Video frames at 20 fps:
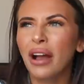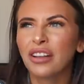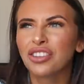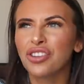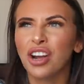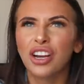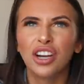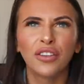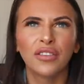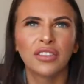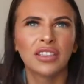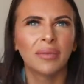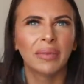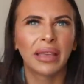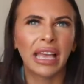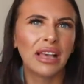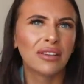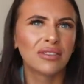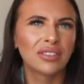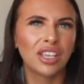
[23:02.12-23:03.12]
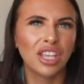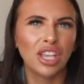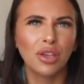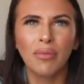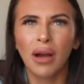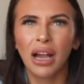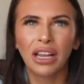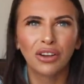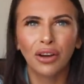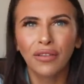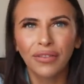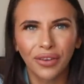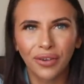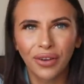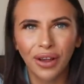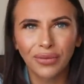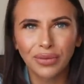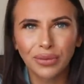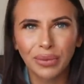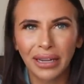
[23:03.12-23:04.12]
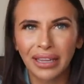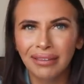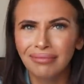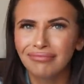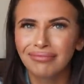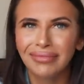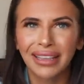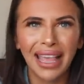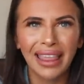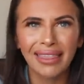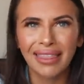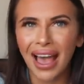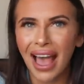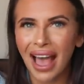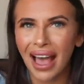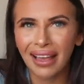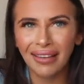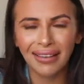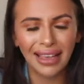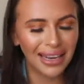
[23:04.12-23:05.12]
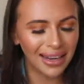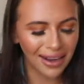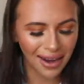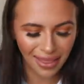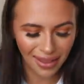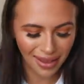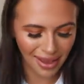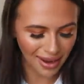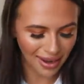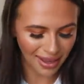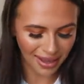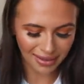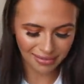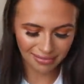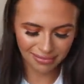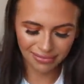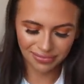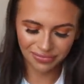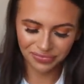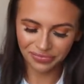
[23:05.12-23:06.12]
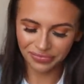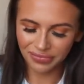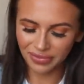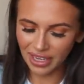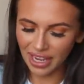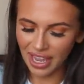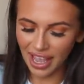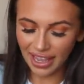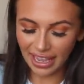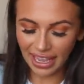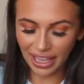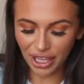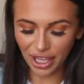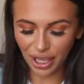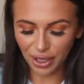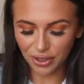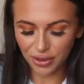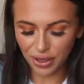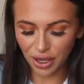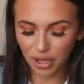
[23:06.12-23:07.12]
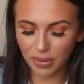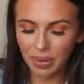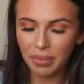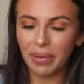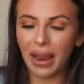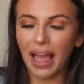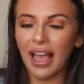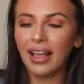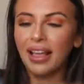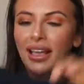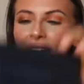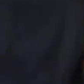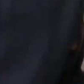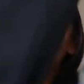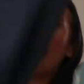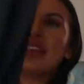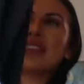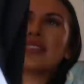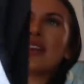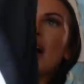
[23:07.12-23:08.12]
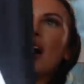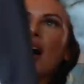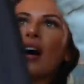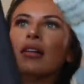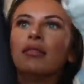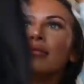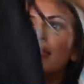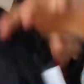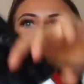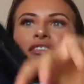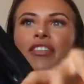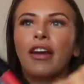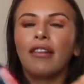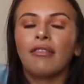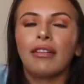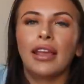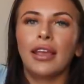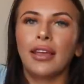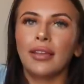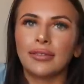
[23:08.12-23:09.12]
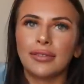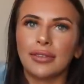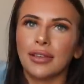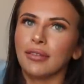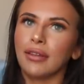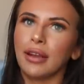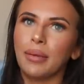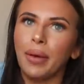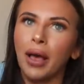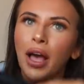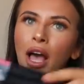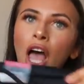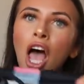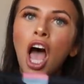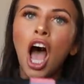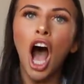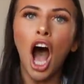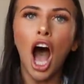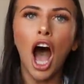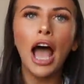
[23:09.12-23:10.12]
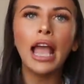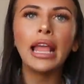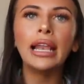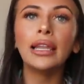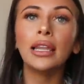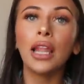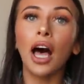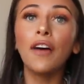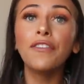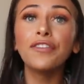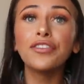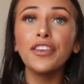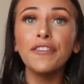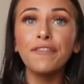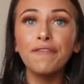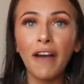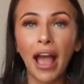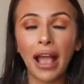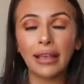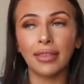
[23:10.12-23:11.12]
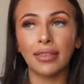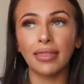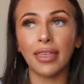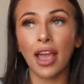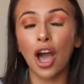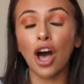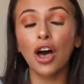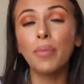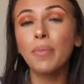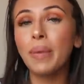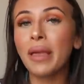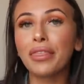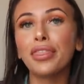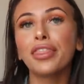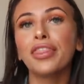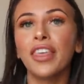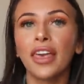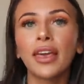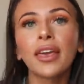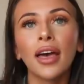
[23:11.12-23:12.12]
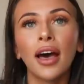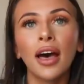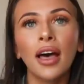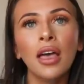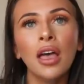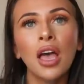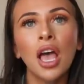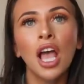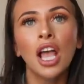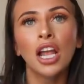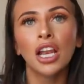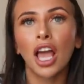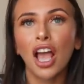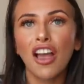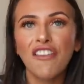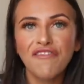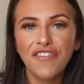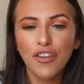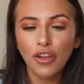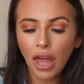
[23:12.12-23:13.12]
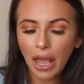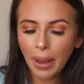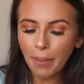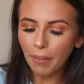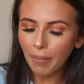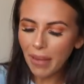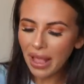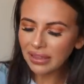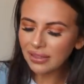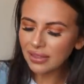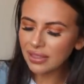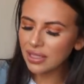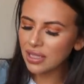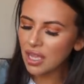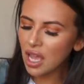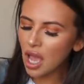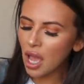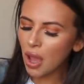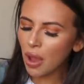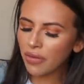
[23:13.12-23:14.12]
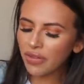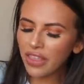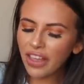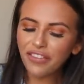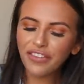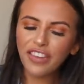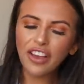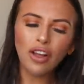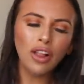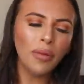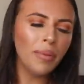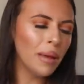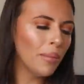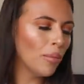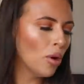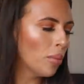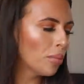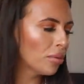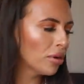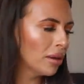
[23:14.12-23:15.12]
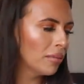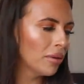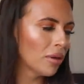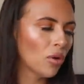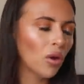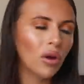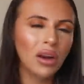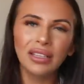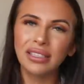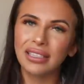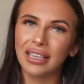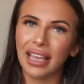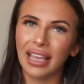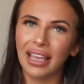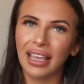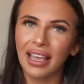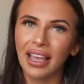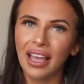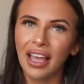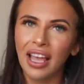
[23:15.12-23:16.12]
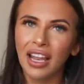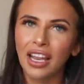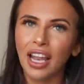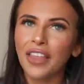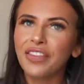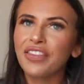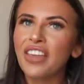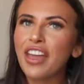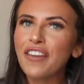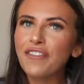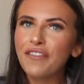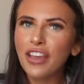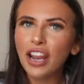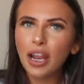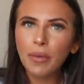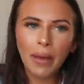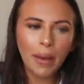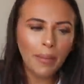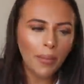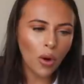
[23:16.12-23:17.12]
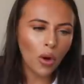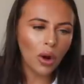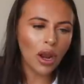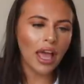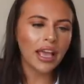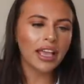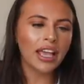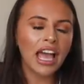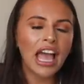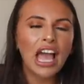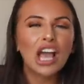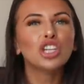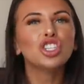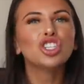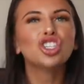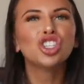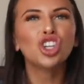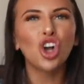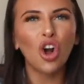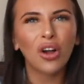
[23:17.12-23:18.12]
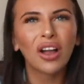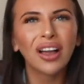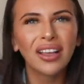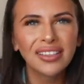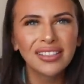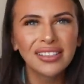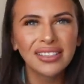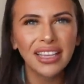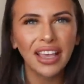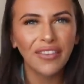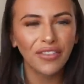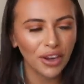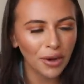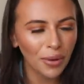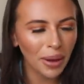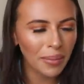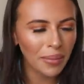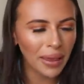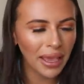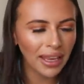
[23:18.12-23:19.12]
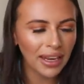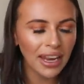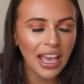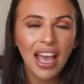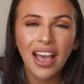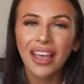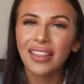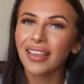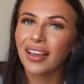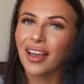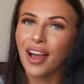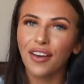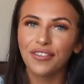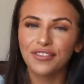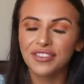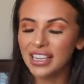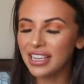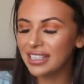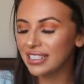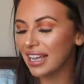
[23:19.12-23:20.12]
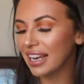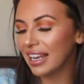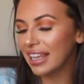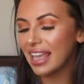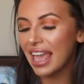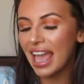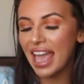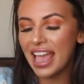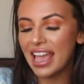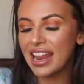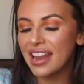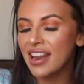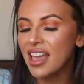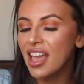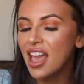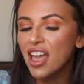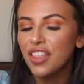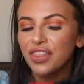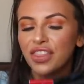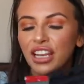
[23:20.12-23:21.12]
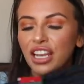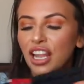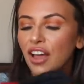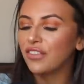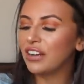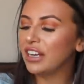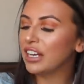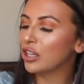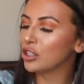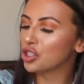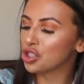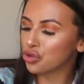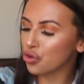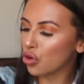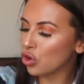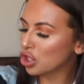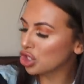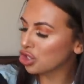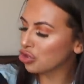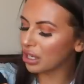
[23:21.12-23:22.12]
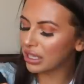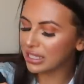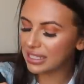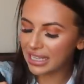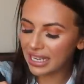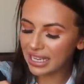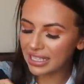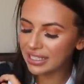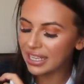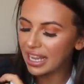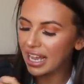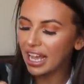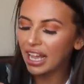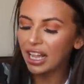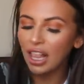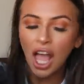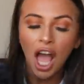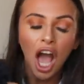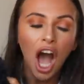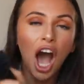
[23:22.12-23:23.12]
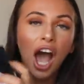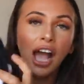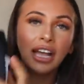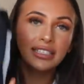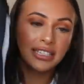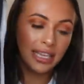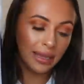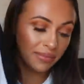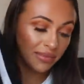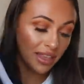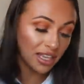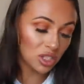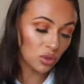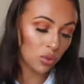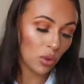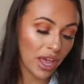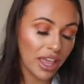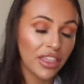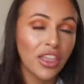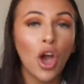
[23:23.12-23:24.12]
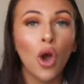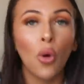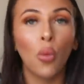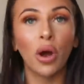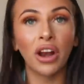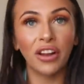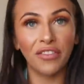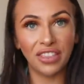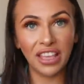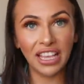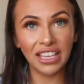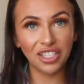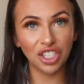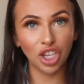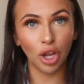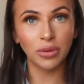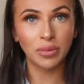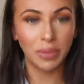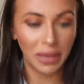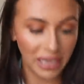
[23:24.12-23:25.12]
out and try and look for something else that you might not feel comfortable in. Get that in another colour. Okay, cute. So I got them in black. And these are very, sorry, but I love the fact that they are a bit thicker. Like, I feel like men's, they feel a bit more premium quality. Like, they feel a bit more like joggers, if you know what I mean. The cuff detail again, the lovely little drawstring detail. I teamed this with one of these tops,